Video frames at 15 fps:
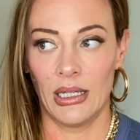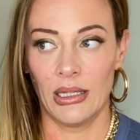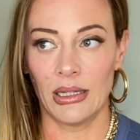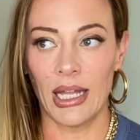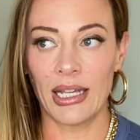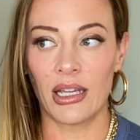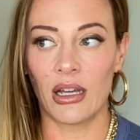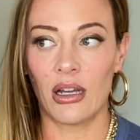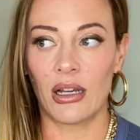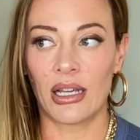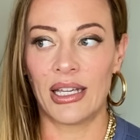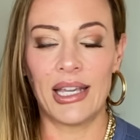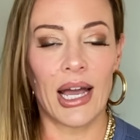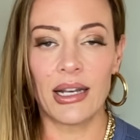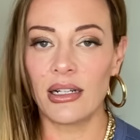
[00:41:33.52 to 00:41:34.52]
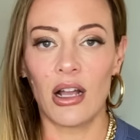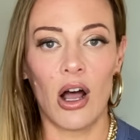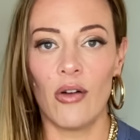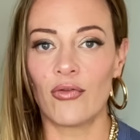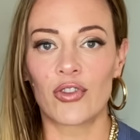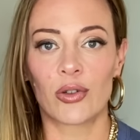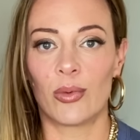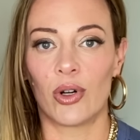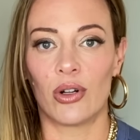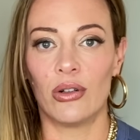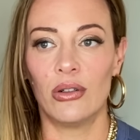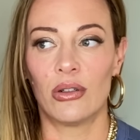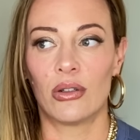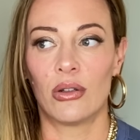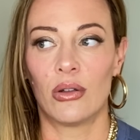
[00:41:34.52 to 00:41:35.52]
Like, get
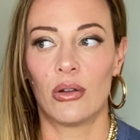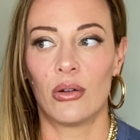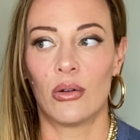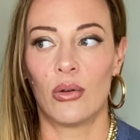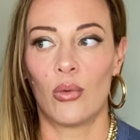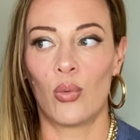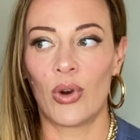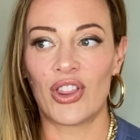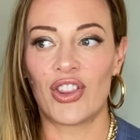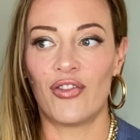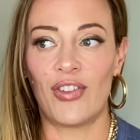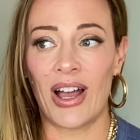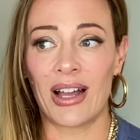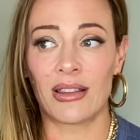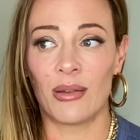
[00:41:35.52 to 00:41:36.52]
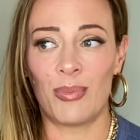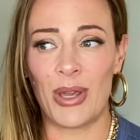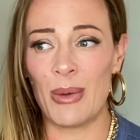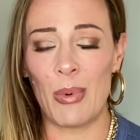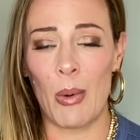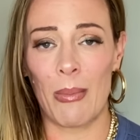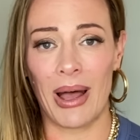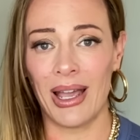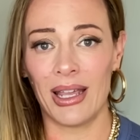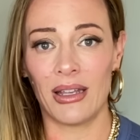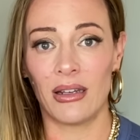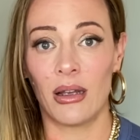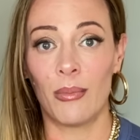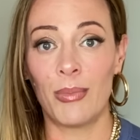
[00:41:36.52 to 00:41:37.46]
comfortable with the fact that people might.